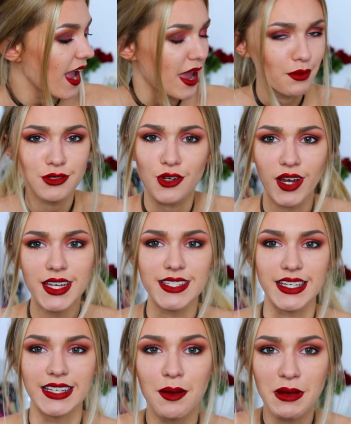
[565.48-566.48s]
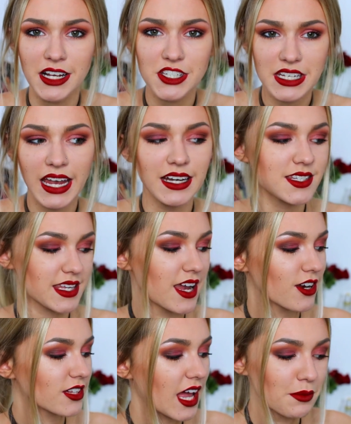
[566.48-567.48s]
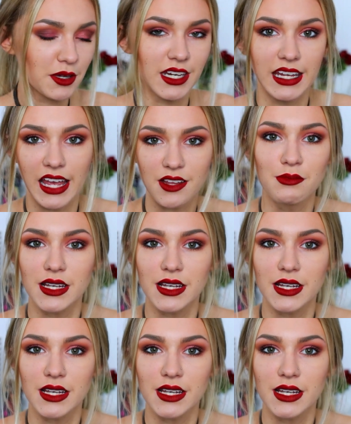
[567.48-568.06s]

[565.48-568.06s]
It was crazy. I'm actually kind of scared that I'm going to get them